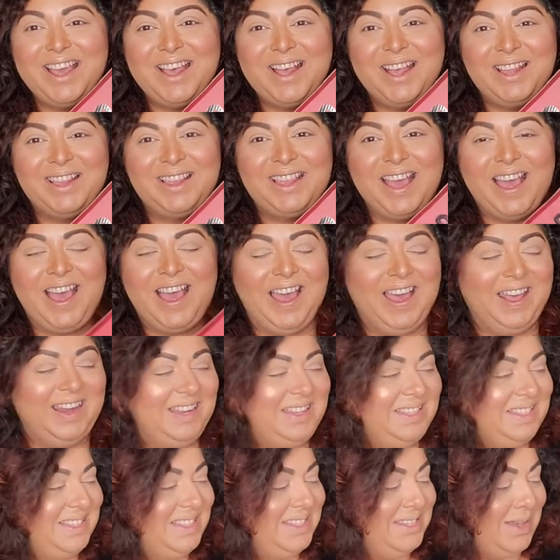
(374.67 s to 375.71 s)
That
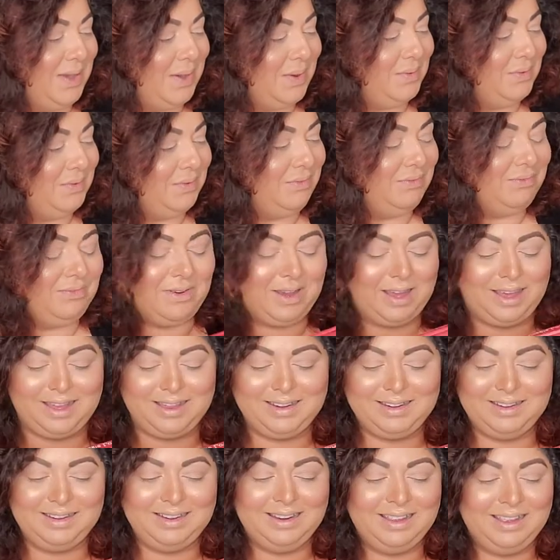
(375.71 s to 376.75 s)
is so
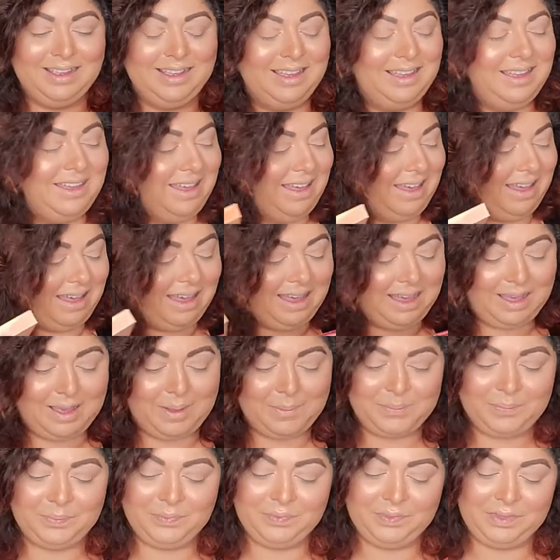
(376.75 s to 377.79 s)
fun.
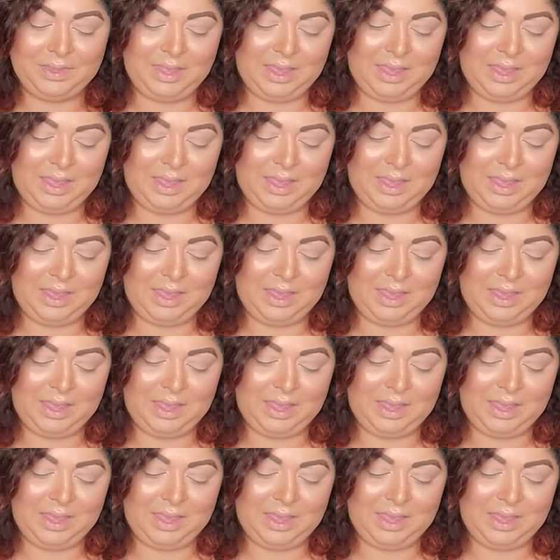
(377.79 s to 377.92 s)
And